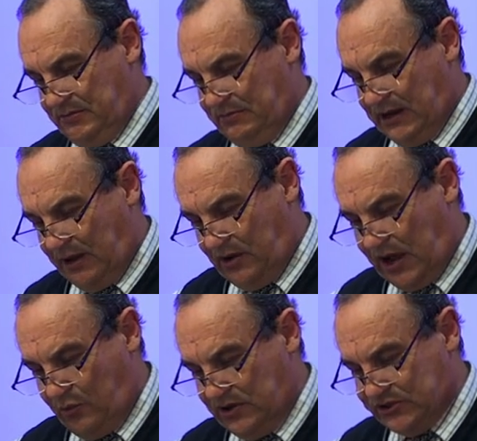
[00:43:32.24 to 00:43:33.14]
But I,
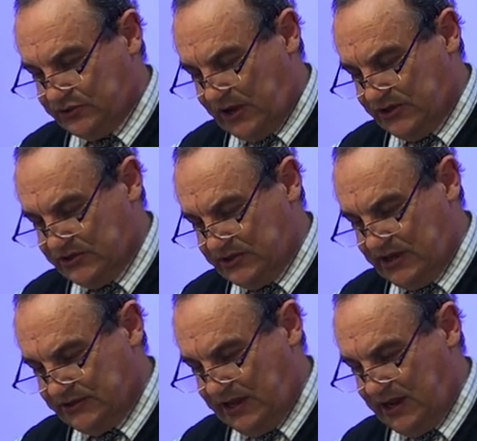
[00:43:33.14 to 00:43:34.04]
I want to stretch
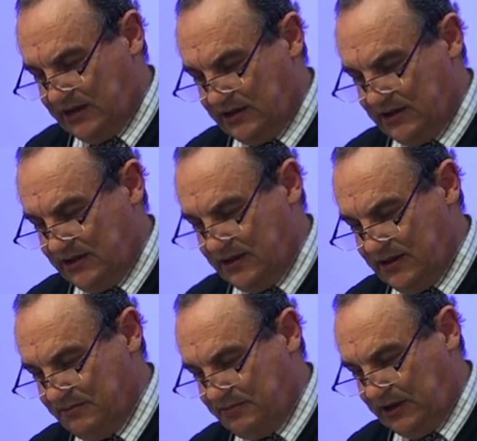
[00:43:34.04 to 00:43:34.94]
his hand
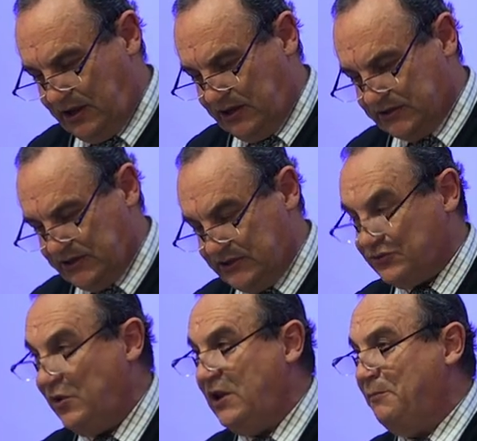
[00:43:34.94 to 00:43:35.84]
because he's
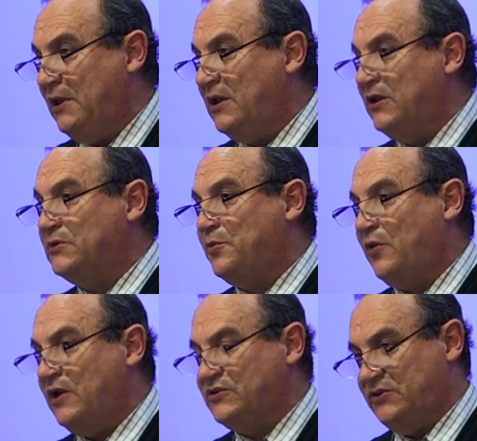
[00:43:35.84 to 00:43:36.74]
really been an
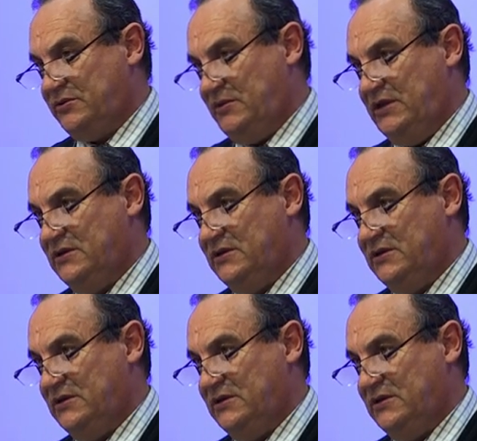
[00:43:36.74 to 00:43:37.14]
inspiration to me.